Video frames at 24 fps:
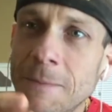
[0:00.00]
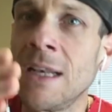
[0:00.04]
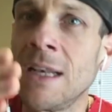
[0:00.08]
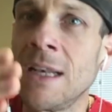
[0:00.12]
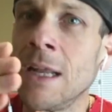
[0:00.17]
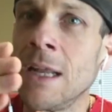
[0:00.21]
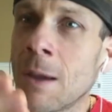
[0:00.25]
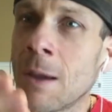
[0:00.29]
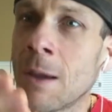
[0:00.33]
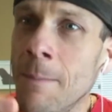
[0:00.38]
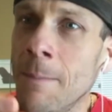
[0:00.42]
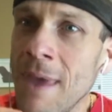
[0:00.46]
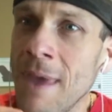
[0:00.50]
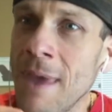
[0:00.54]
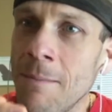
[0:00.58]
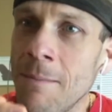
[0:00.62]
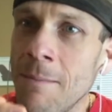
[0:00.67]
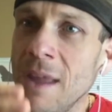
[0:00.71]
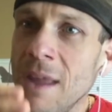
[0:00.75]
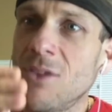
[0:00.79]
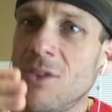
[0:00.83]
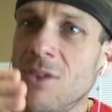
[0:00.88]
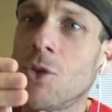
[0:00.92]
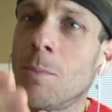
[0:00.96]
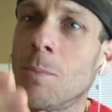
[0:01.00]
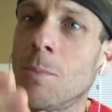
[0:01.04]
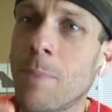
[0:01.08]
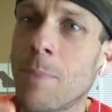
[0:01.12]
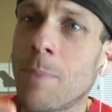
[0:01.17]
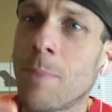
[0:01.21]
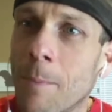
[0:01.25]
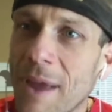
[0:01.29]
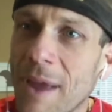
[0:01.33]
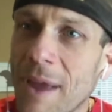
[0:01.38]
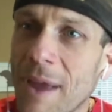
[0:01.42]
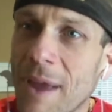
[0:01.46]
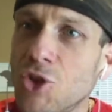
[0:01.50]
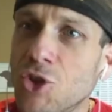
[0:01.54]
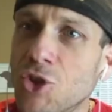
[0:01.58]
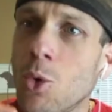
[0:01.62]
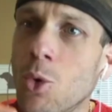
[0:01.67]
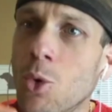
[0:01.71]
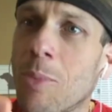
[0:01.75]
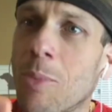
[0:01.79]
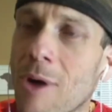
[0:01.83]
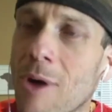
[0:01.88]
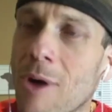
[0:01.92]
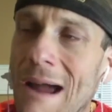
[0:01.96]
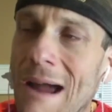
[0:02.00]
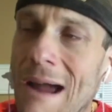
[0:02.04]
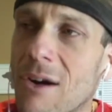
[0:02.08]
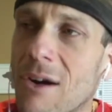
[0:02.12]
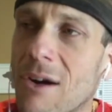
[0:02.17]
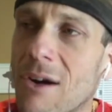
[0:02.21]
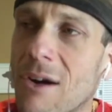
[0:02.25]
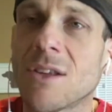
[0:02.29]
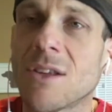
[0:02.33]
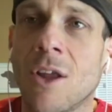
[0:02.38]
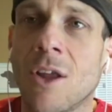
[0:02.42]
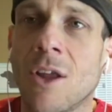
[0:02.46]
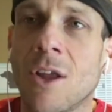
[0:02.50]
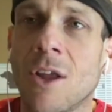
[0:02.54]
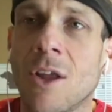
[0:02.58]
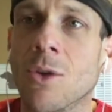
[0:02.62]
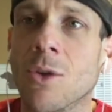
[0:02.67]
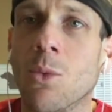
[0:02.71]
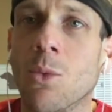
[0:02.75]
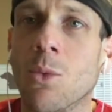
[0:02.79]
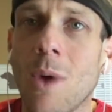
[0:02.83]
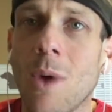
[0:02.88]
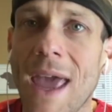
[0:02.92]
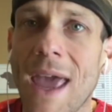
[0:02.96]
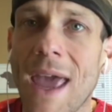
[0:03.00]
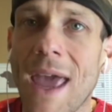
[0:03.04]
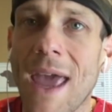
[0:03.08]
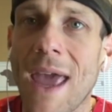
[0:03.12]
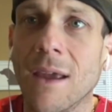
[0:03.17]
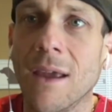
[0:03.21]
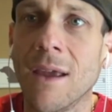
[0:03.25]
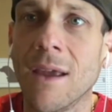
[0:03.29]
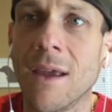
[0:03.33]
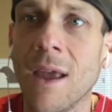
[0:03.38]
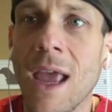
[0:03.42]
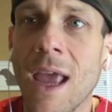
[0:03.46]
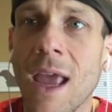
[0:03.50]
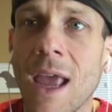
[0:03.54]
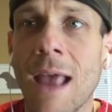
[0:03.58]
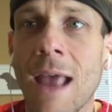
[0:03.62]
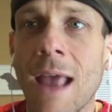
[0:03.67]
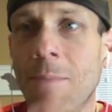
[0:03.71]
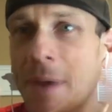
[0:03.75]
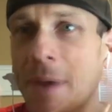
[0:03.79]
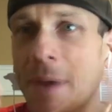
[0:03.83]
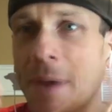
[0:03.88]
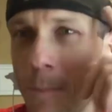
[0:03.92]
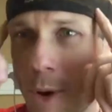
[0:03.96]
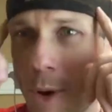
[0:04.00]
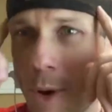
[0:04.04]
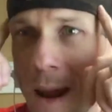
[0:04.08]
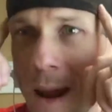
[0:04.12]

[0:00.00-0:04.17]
and the commitment to perpetual progress along the way, and being